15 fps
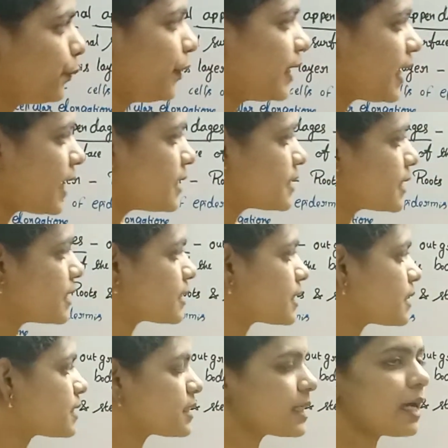whereas
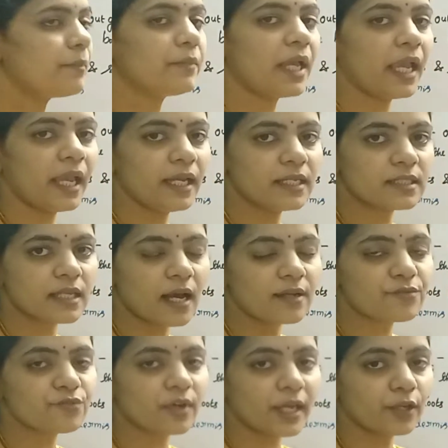these stem hairs
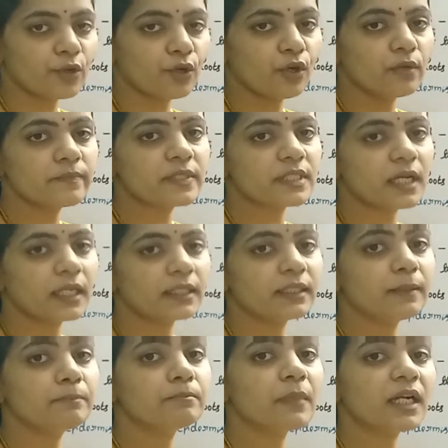or trichomes are
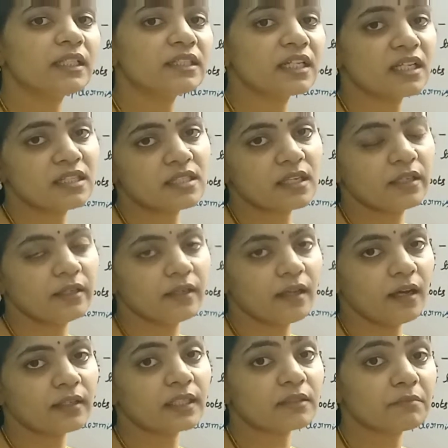the
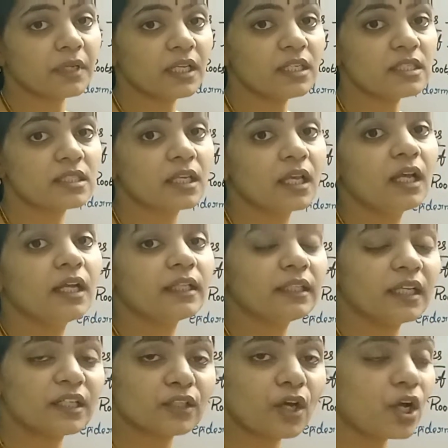multicellular. That means
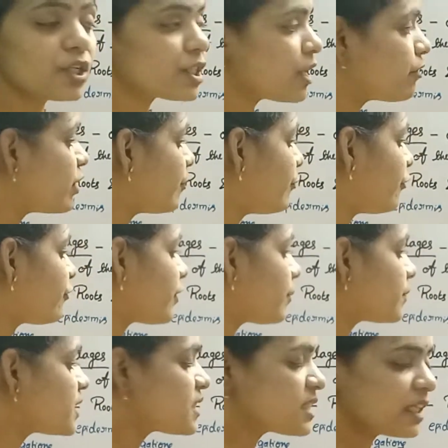they are not developed
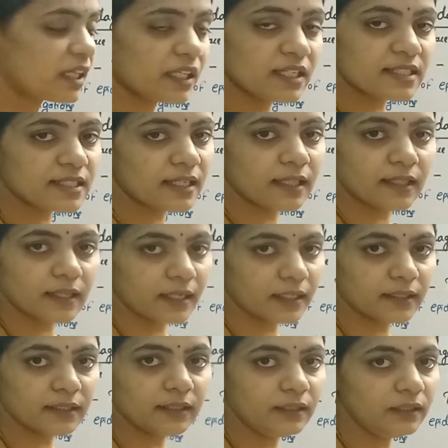from the single cell
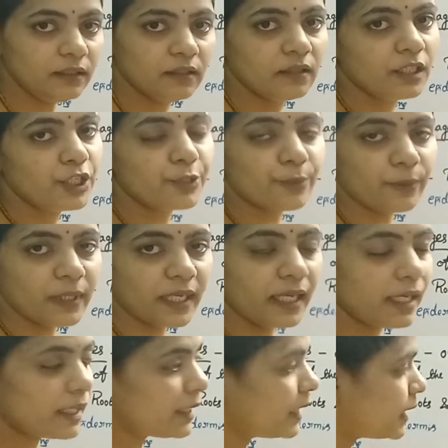like the root
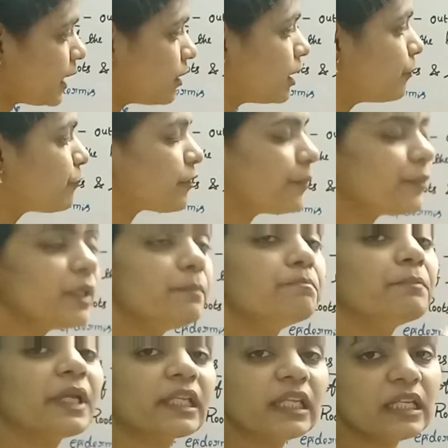hair. They develop from the
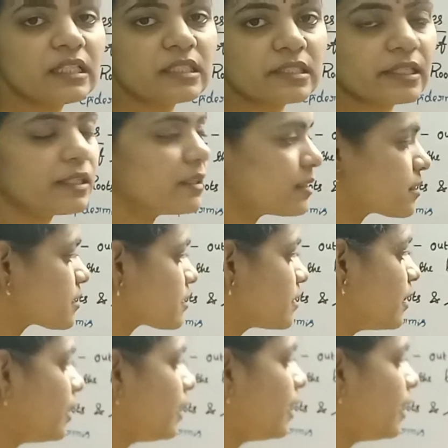many cells.